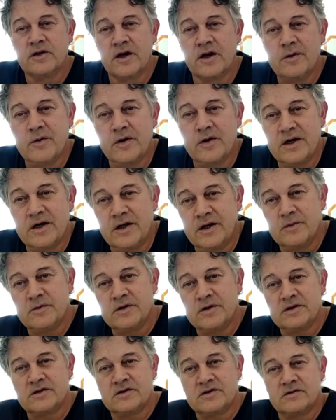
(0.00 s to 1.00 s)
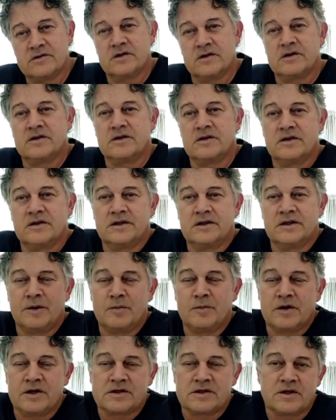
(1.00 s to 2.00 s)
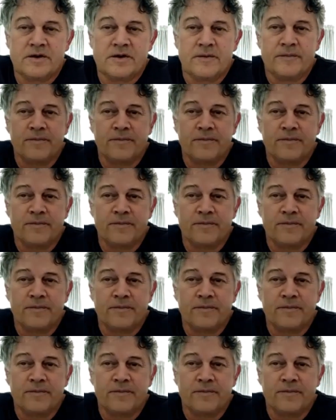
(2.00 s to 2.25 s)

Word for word: they were enemies to the Namas.